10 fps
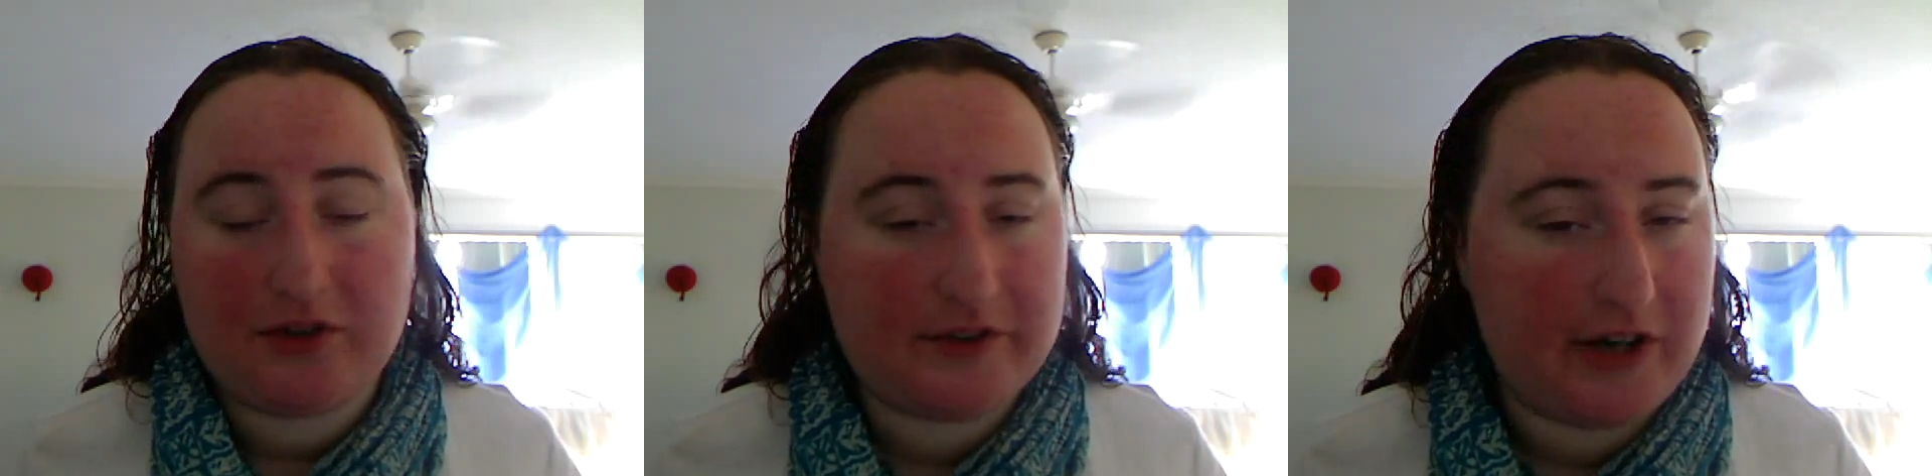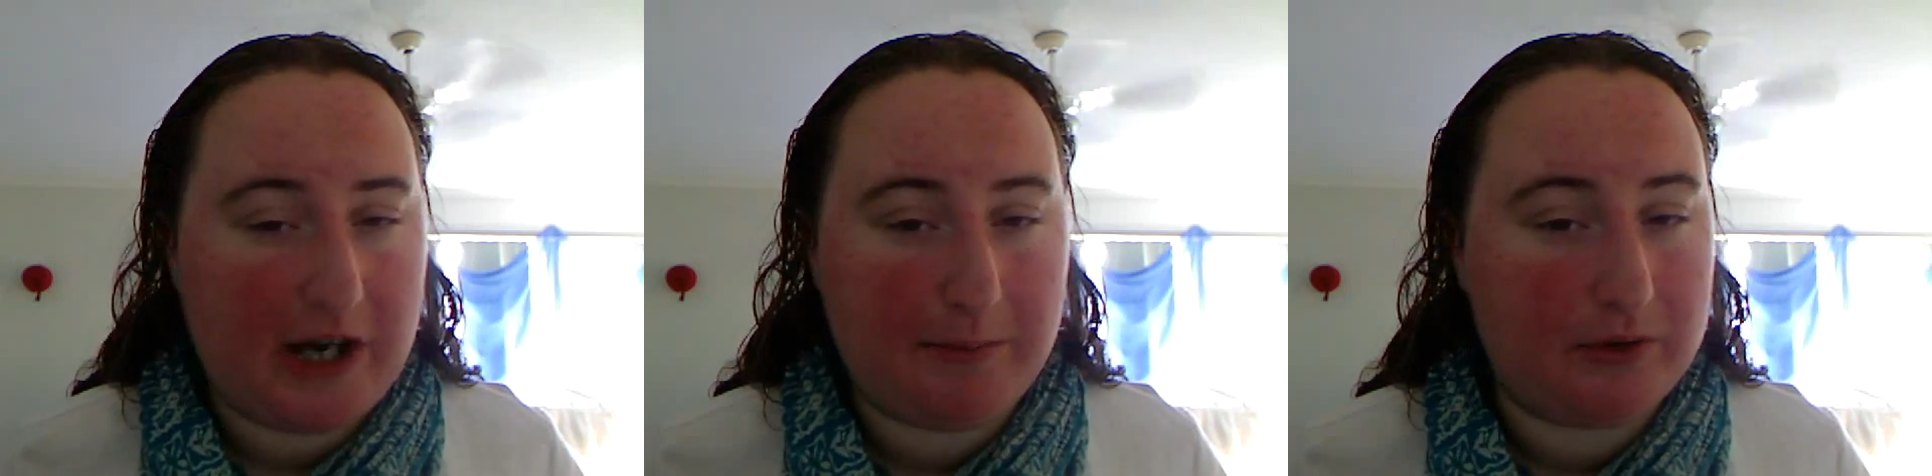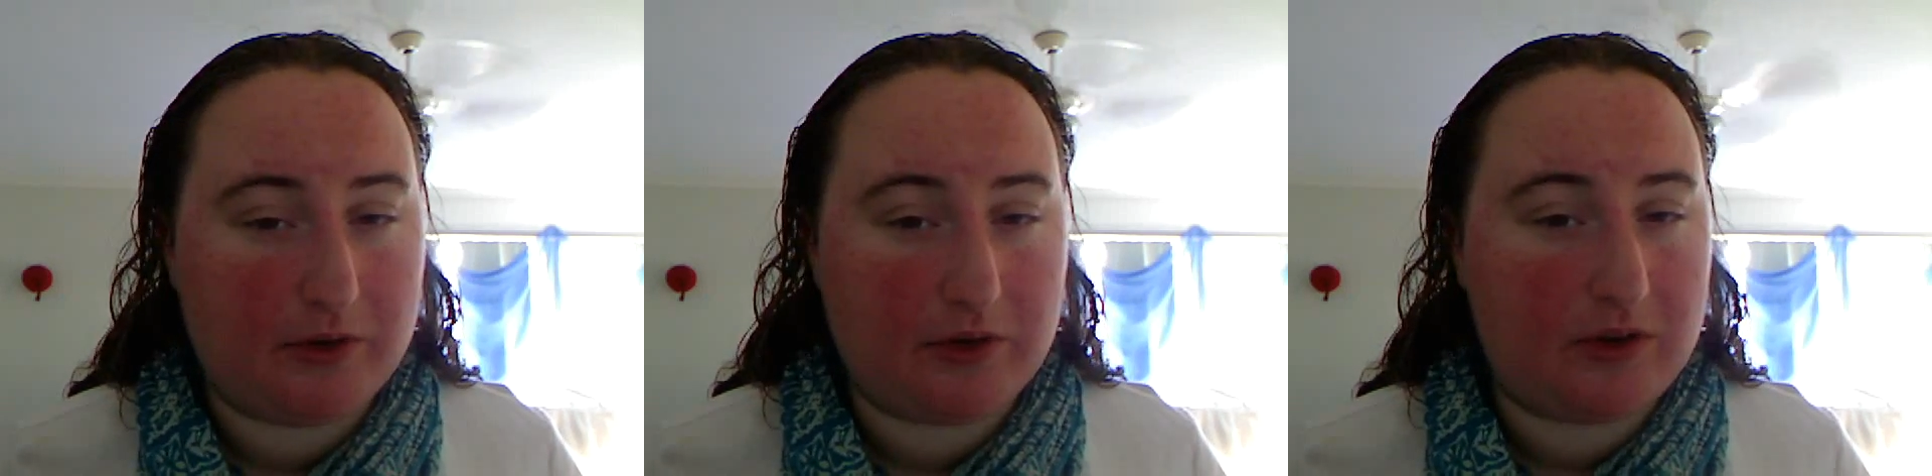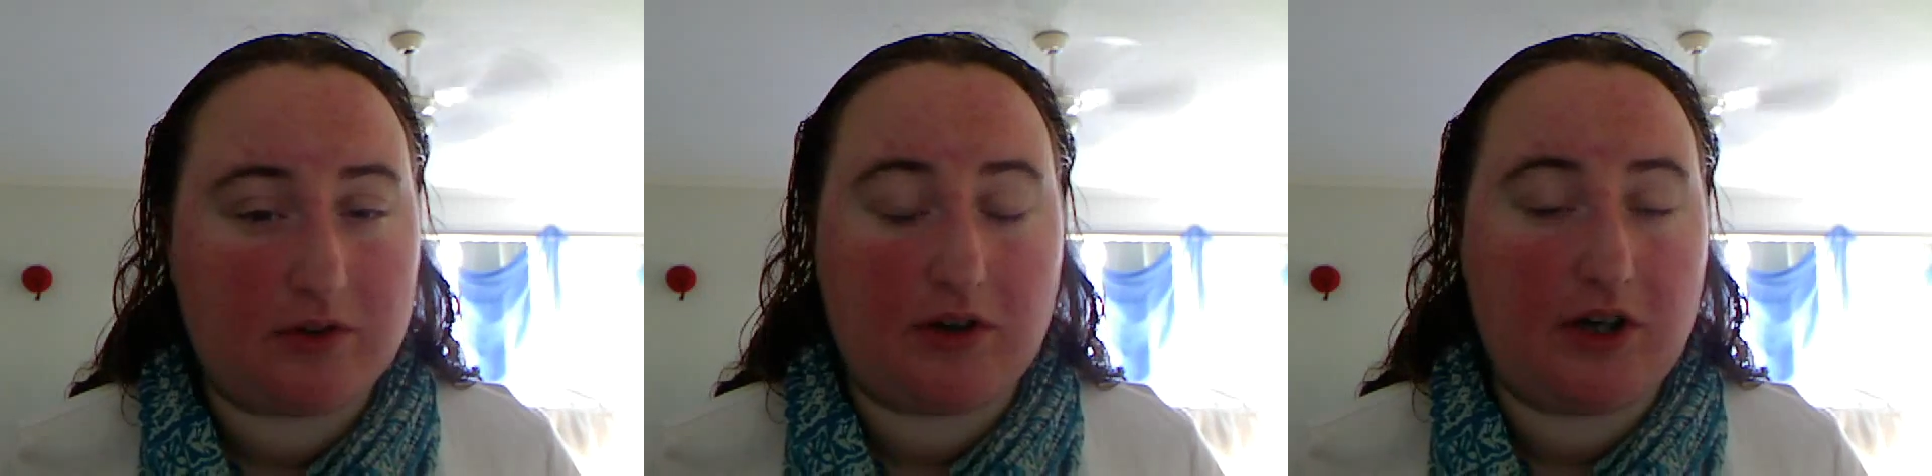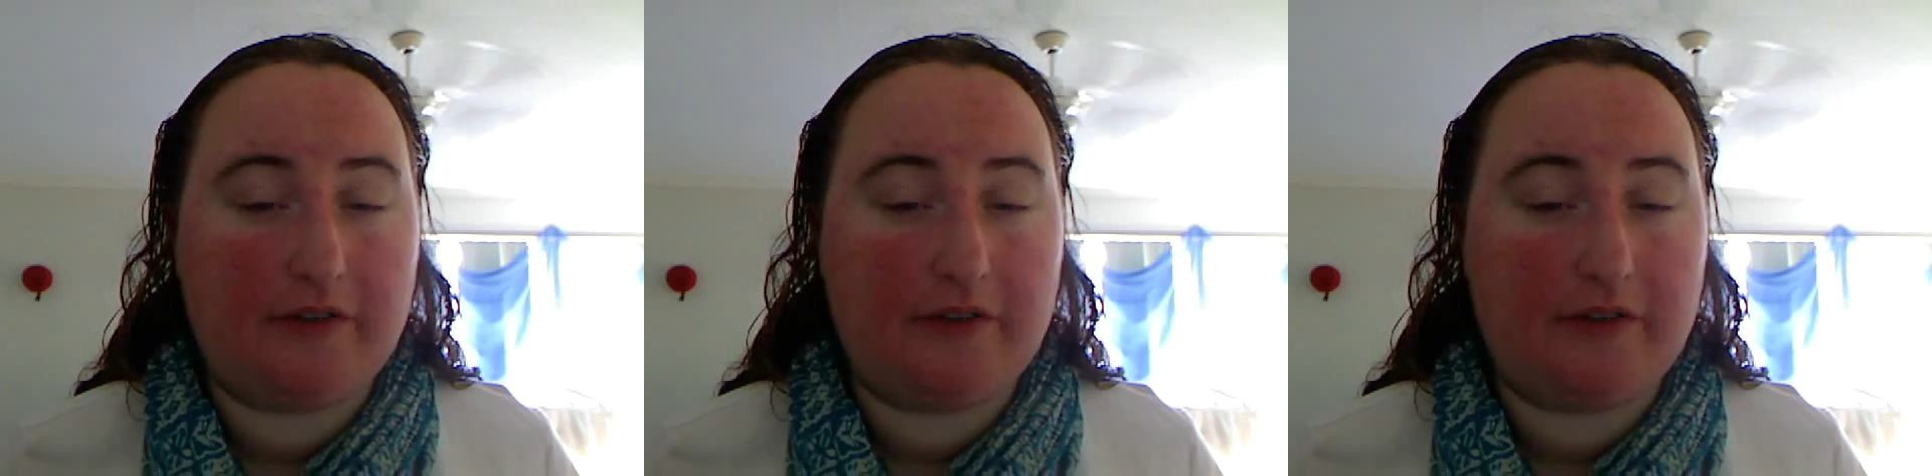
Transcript: if you're a scrapbooker or a